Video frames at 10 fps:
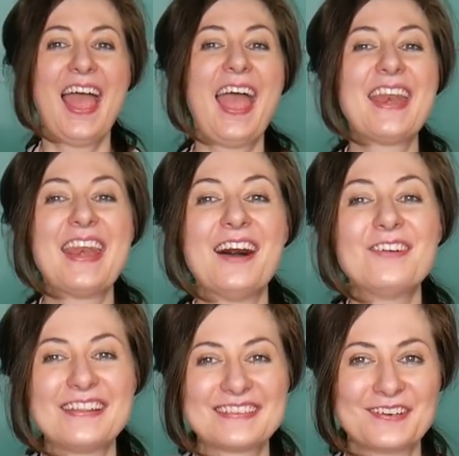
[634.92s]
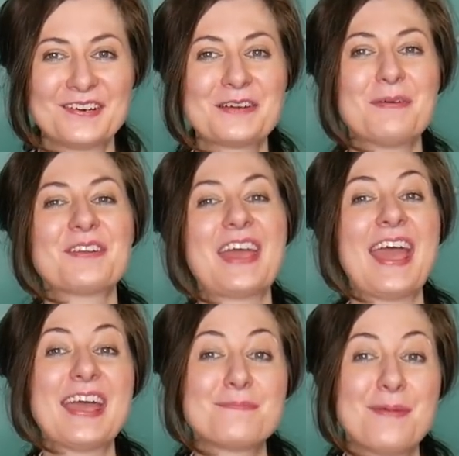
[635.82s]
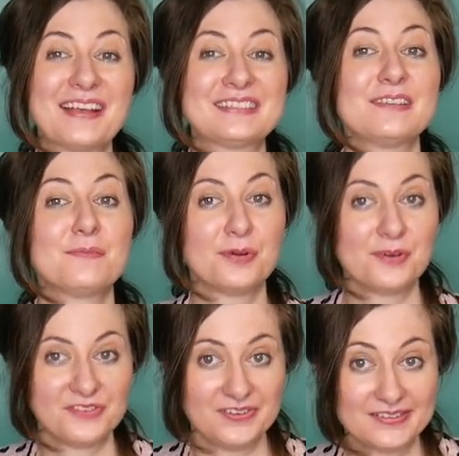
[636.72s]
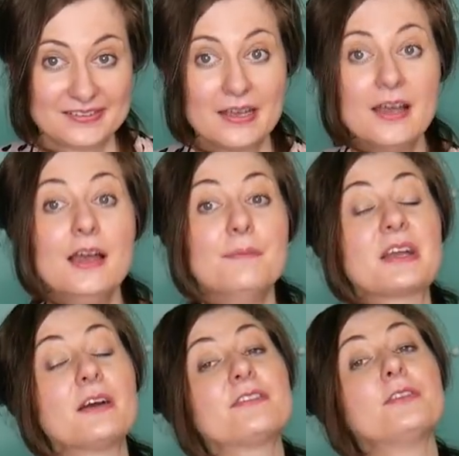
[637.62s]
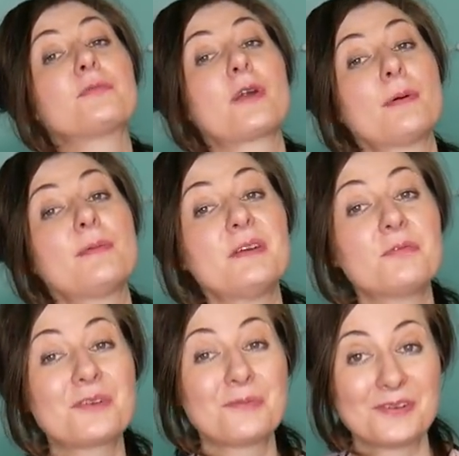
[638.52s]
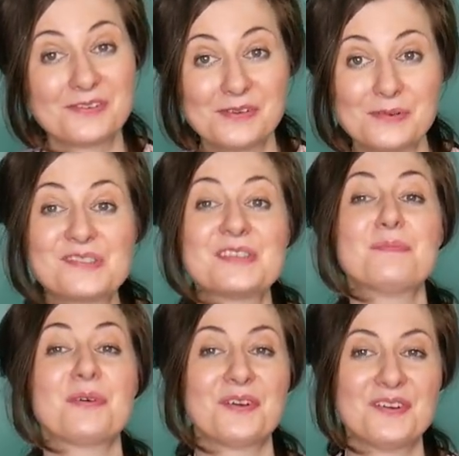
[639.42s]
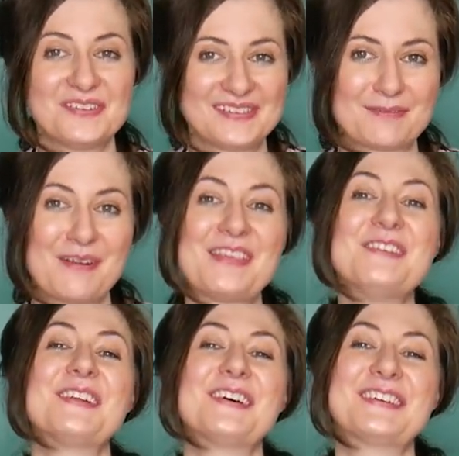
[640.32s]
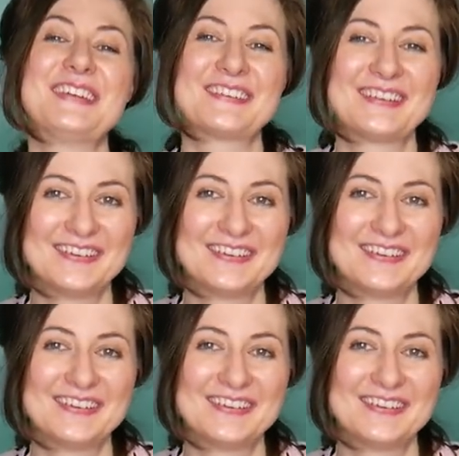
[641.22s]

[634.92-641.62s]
And now let's talk about handbags and purses, because you probably would want to use a purse with your lockdown